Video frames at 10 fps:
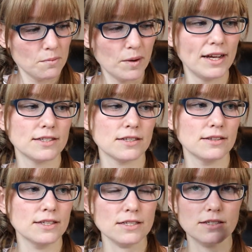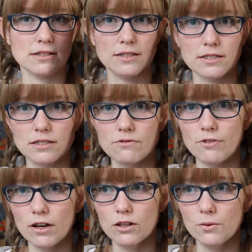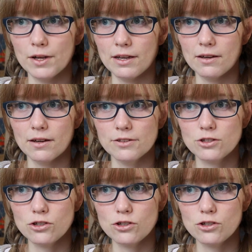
but this is following